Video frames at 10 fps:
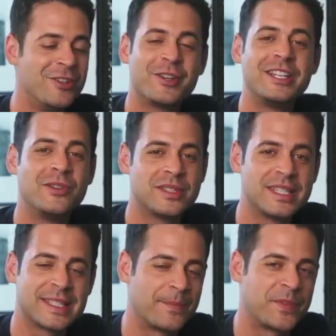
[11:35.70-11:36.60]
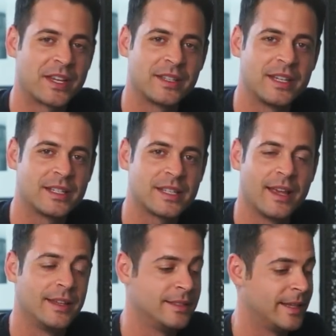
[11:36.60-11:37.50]
you can use these same techniques
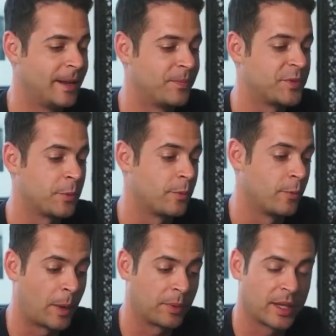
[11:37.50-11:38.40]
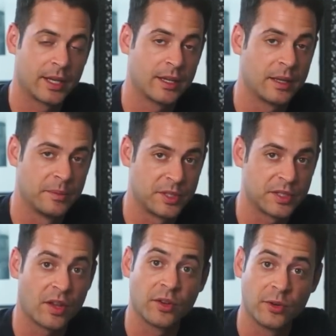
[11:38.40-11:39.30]
and um, to replicate
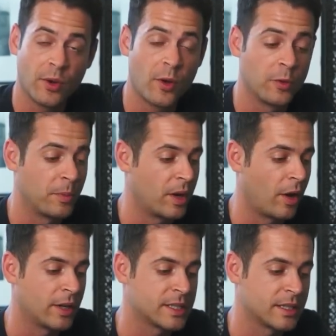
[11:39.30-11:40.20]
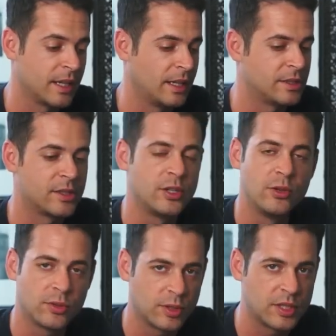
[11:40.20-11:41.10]
images on your own, but honestly, it's
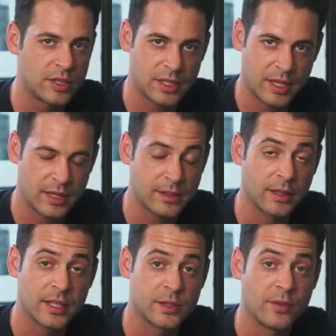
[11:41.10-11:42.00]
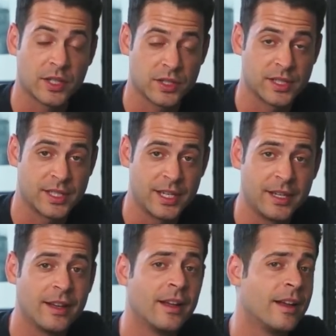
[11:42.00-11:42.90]
usually just a guess unless you've actually
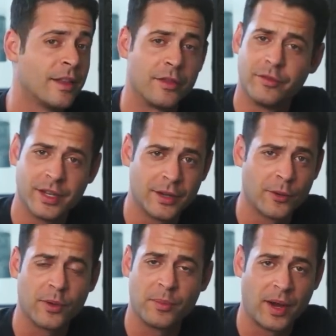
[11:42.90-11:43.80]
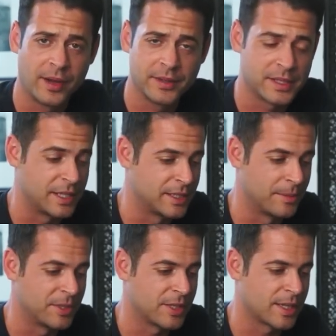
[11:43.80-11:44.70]
seen the video or the behind the scenes
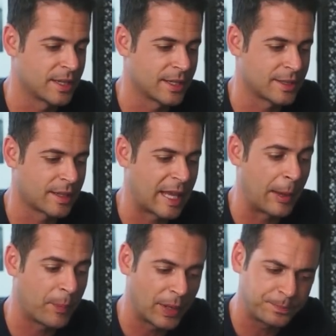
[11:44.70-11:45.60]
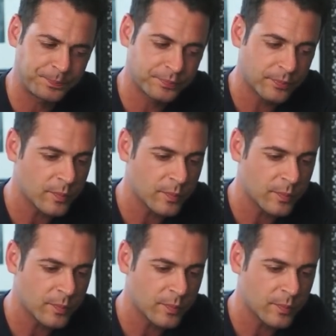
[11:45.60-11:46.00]
images and things like that. But